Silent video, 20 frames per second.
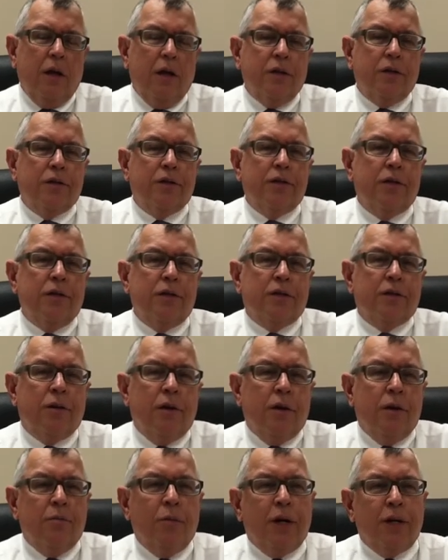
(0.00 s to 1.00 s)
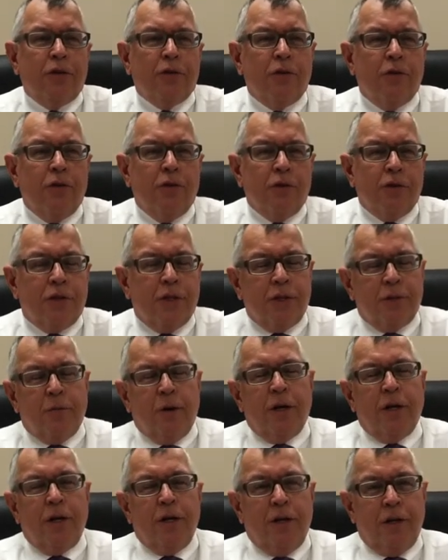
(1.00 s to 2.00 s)
Since my
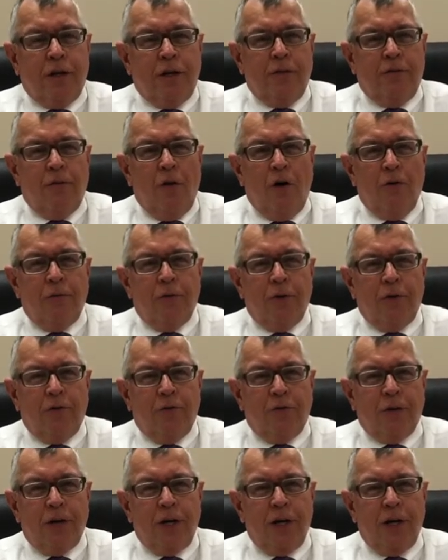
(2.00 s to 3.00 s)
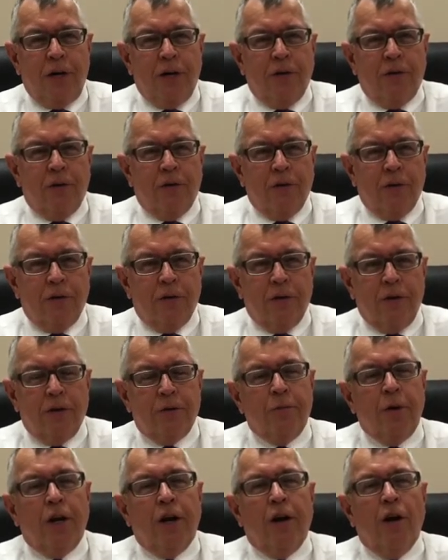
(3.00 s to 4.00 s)
involvement over here, there's
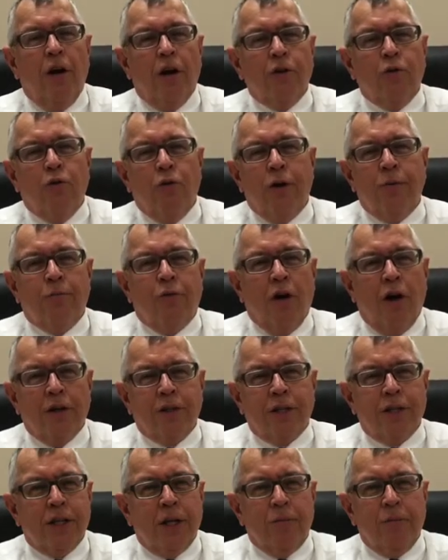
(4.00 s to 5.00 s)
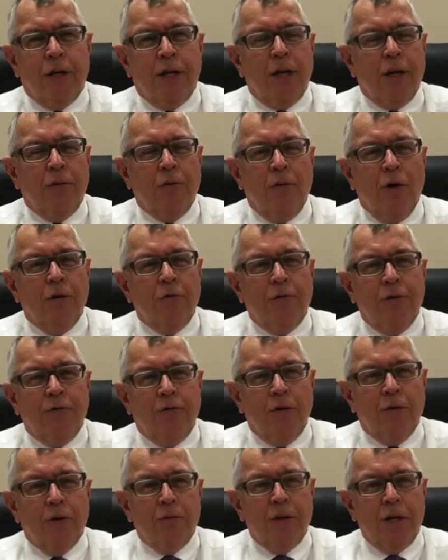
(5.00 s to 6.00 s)
been an ongoing process that began well
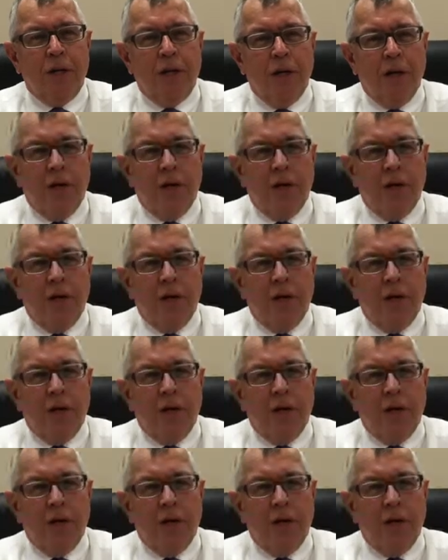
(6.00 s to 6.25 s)
before me,